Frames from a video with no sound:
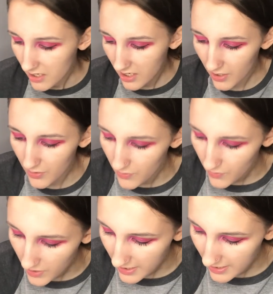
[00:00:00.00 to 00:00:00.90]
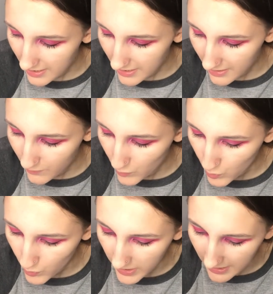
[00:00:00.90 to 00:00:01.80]
Now I am
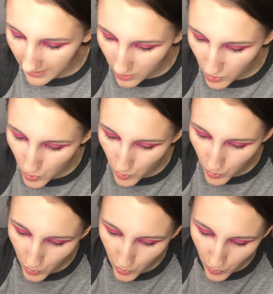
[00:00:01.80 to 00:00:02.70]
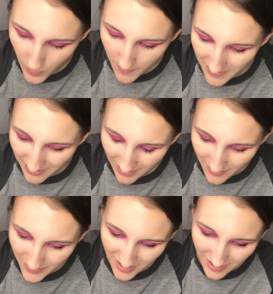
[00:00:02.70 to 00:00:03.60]
going to do my
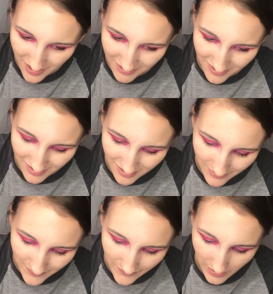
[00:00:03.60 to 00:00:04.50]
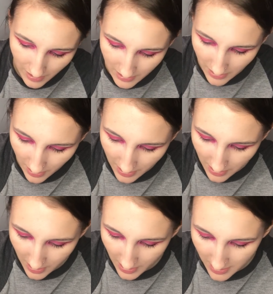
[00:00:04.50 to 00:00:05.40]
lips, I think. Is that
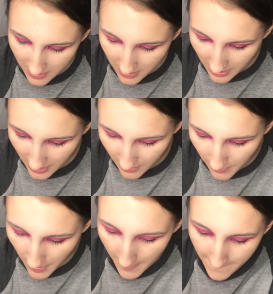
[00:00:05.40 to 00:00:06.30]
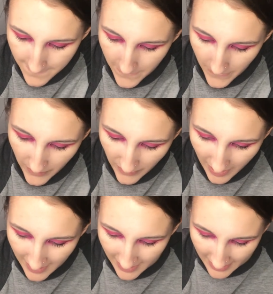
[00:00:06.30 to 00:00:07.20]
the last step?
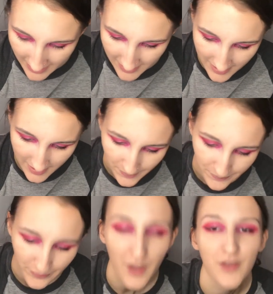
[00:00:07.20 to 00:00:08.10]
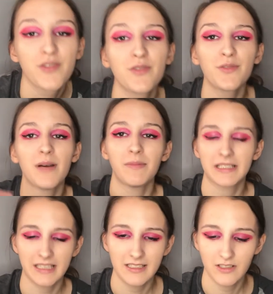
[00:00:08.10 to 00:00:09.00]
It is. So I'm
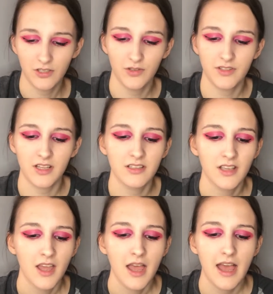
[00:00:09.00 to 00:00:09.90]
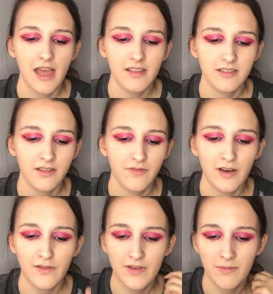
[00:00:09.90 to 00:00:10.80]
excited to use this. It's the
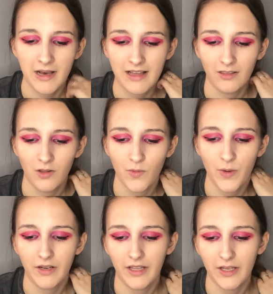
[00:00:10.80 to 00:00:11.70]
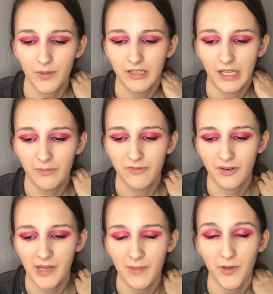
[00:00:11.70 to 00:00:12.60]
Velvet Matte Long Wear Liquid Lip
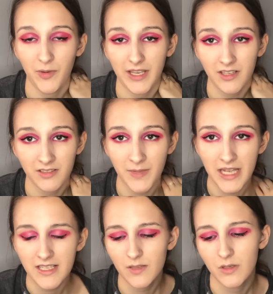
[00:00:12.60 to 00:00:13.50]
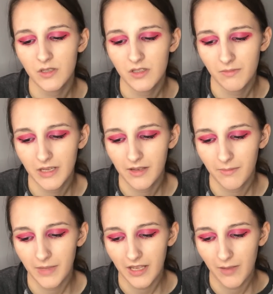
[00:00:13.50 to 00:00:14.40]
from MUA Cosmetics, which is the
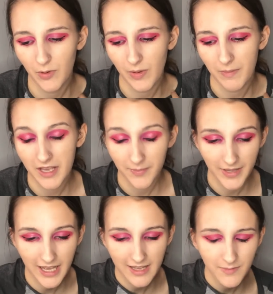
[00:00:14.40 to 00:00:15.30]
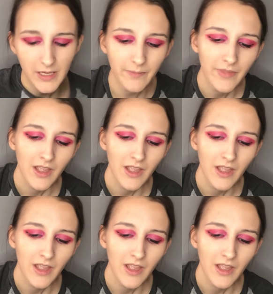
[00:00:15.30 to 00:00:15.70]
MUA Makeup Academy.